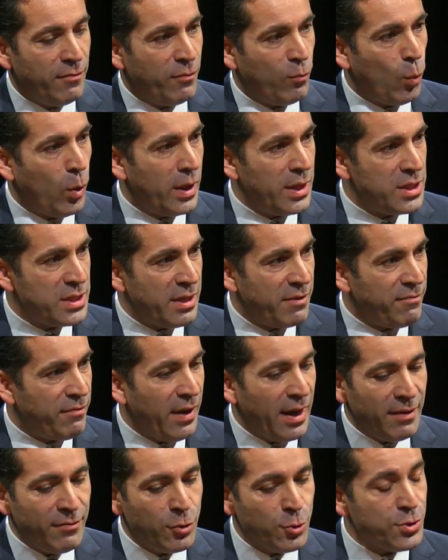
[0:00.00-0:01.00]
One is at
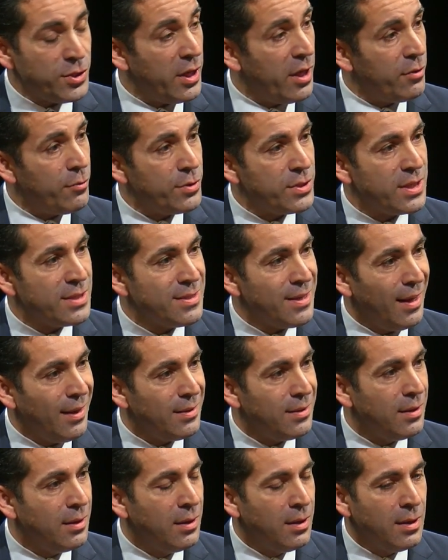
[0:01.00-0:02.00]
5 years, the other is at
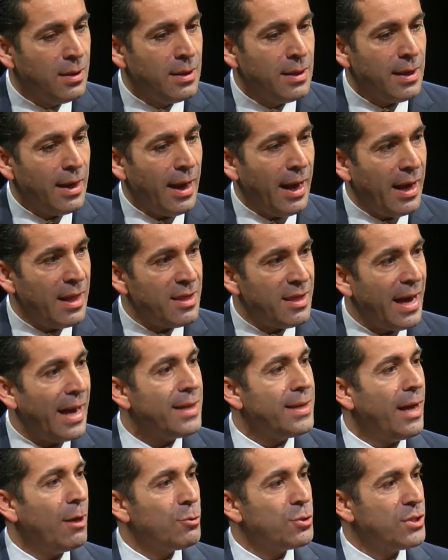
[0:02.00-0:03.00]
10. And
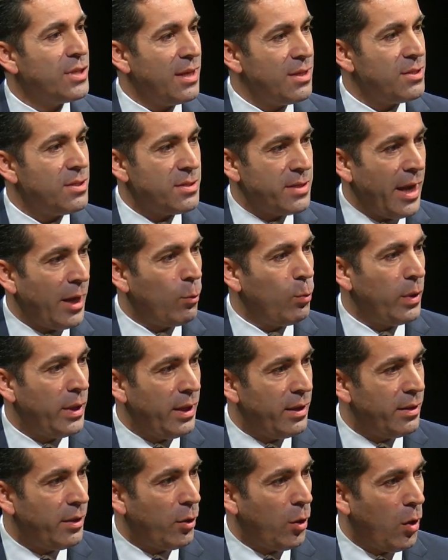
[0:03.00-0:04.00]
that now stays as
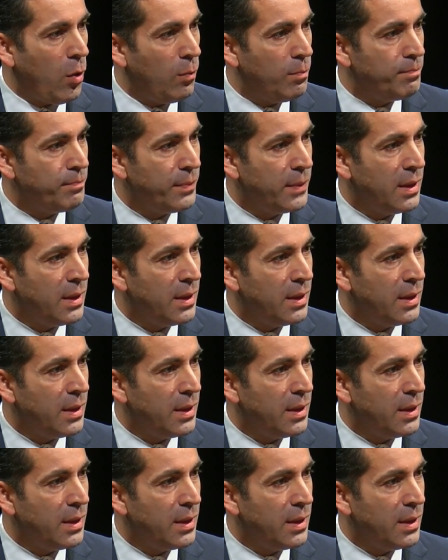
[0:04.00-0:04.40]
equity in their home.